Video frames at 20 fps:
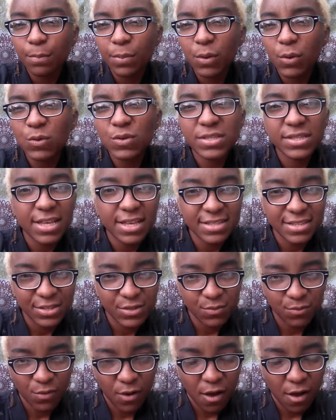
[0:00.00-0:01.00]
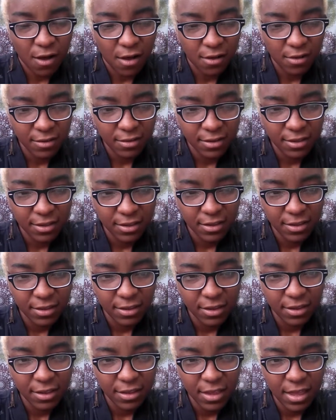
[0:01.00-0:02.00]
But who says it's wrong?
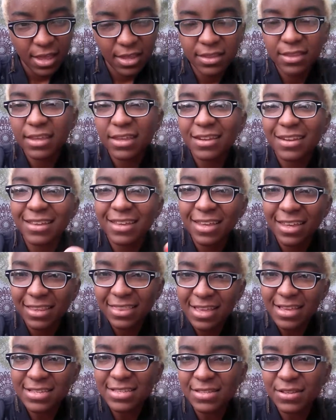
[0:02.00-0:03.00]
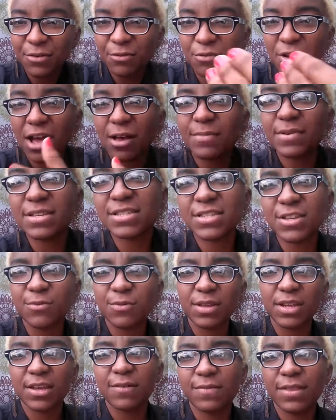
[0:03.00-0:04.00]
And then again, that's the robbing
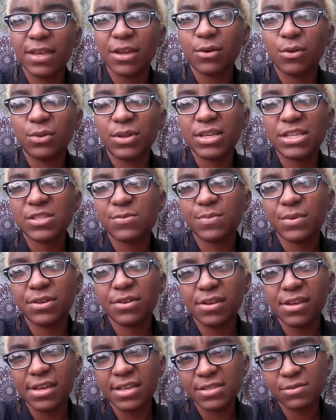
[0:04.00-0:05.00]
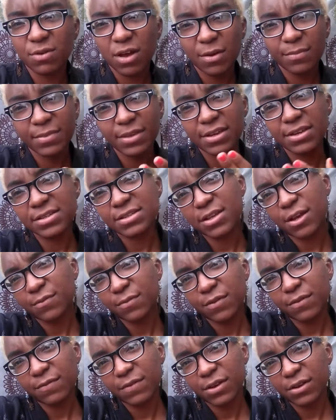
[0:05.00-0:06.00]
someone of their own experience, robbing
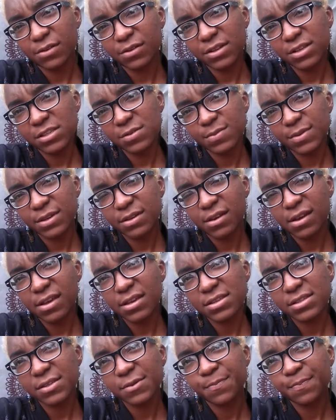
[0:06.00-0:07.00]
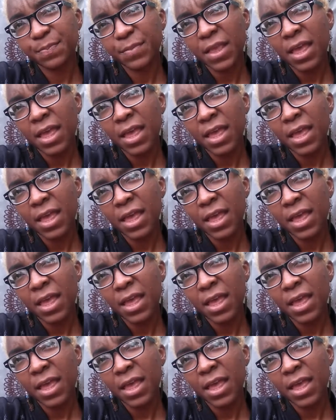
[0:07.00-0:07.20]
yourself of your own experience.